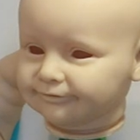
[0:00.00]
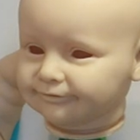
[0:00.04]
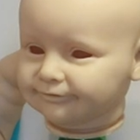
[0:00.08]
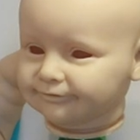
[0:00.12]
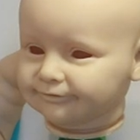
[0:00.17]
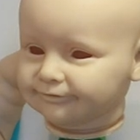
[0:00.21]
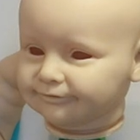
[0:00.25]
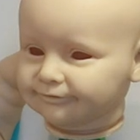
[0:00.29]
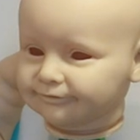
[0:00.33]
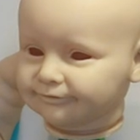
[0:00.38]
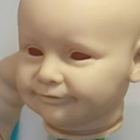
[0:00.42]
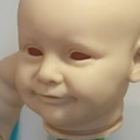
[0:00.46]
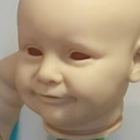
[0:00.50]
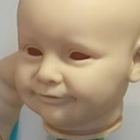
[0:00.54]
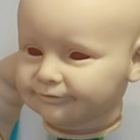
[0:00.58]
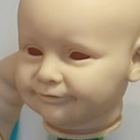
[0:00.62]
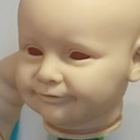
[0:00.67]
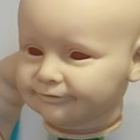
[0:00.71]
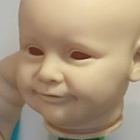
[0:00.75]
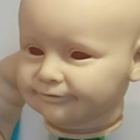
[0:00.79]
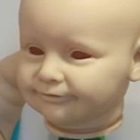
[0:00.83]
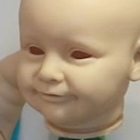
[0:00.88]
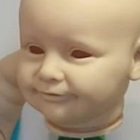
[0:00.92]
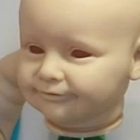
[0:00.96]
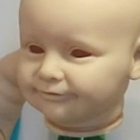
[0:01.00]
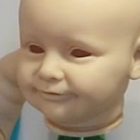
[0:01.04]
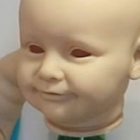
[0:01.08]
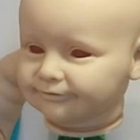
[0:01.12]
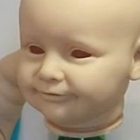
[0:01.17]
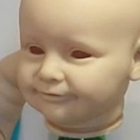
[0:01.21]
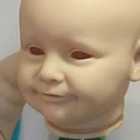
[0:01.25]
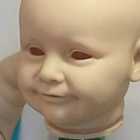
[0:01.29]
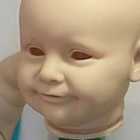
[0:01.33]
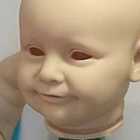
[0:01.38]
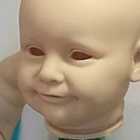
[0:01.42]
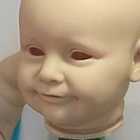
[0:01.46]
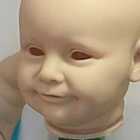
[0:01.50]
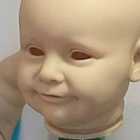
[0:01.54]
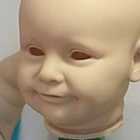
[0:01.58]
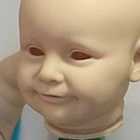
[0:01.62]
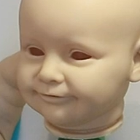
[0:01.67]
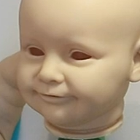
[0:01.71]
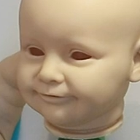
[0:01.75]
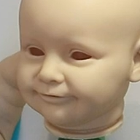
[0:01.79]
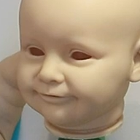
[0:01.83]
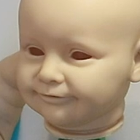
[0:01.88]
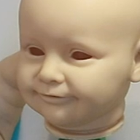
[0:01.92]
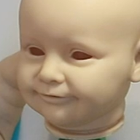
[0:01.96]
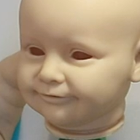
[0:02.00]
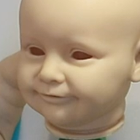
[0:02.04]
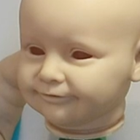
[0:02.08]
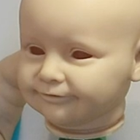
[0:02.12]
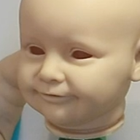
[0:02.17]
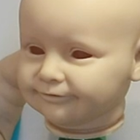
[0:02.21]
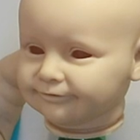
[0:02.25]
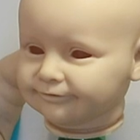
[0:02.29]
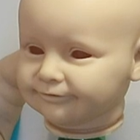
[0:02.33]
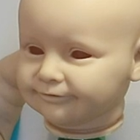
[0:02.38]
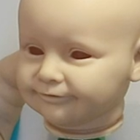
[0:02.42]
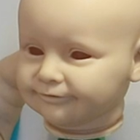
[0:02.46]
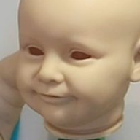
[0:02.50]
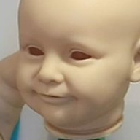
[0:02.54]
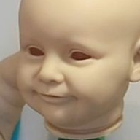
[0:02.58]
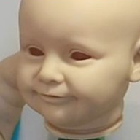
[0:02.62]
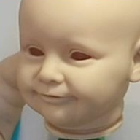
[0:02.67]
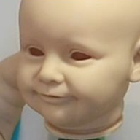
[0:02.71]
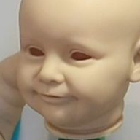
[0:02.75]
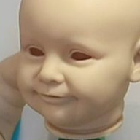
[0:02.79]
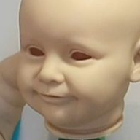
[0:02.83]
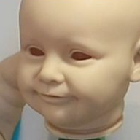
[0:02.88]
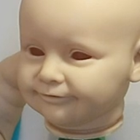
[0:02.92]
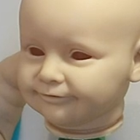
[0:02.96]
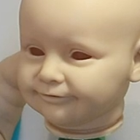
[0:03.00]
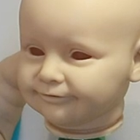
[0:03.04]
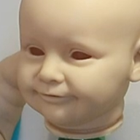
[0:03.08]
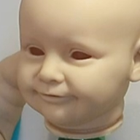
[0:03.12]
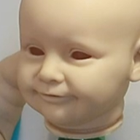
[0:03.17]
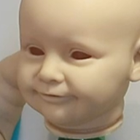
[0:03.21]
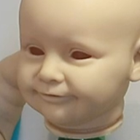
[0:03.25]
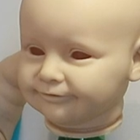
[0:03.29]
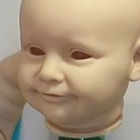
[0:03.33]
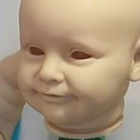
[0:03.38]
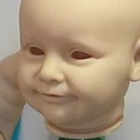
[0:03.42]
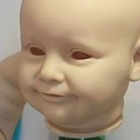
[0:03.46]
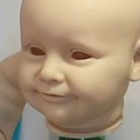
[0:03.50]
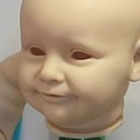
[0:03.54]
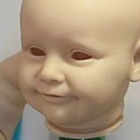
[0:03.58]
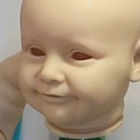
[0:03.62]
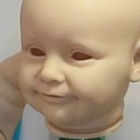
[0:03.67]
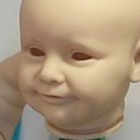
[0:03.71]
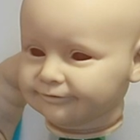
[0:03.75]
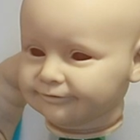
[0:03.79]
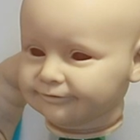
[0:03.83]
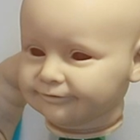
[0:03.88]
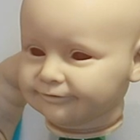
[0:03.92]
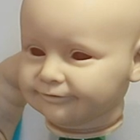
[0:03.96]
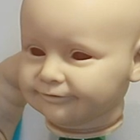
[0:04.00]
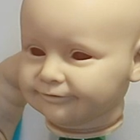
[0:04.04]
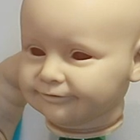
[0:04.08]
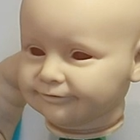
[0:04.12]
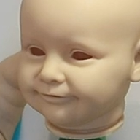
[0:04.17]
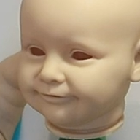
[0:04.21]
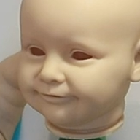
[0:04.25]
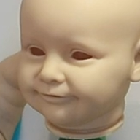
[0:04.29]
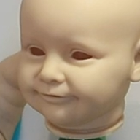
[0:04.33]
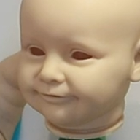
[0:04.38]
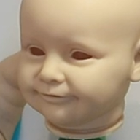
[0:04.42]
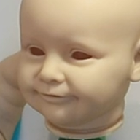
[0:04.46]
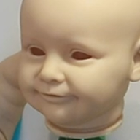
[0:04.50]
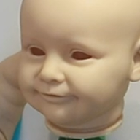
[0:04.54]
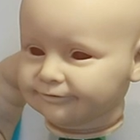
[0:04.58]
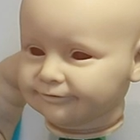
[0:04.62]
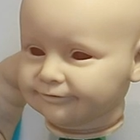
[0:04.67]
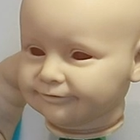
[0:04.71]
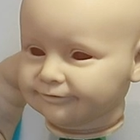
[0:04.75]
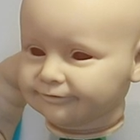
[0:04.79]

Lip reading: Nobody speaks.